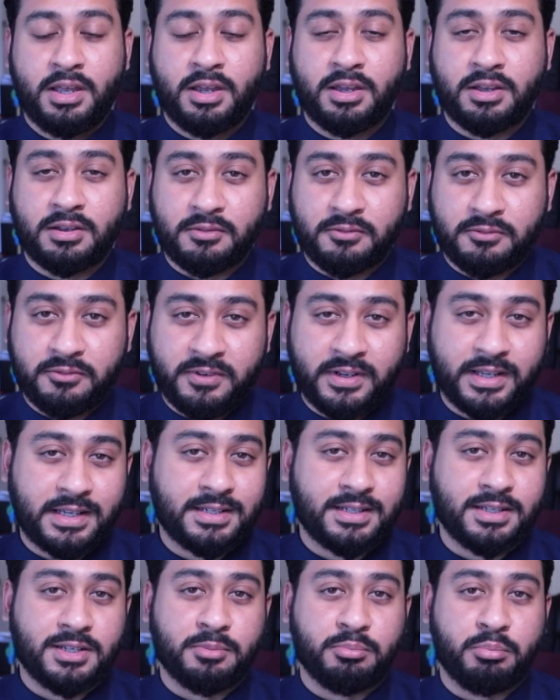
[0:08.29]

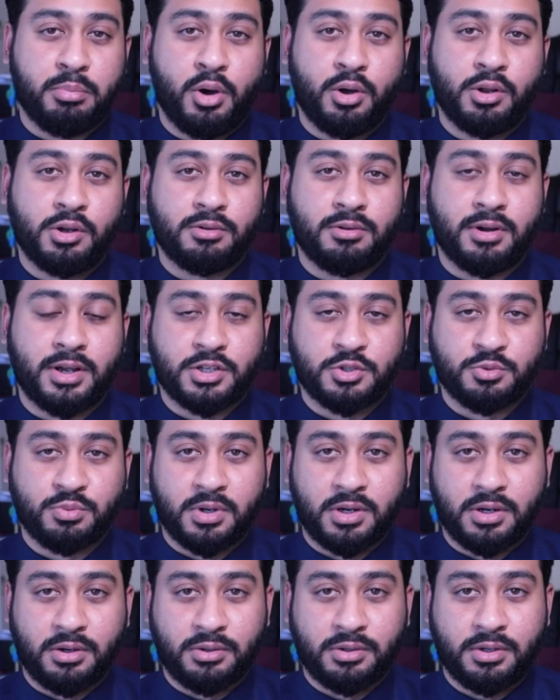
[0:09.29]
conflicted and polarized
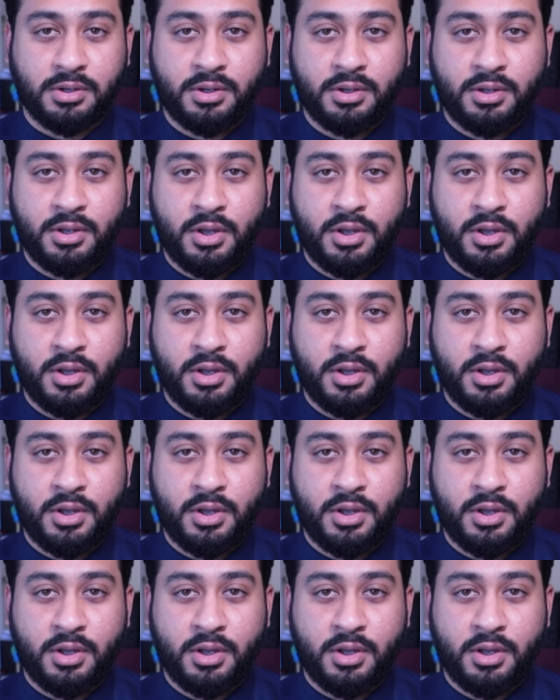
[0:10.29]
world,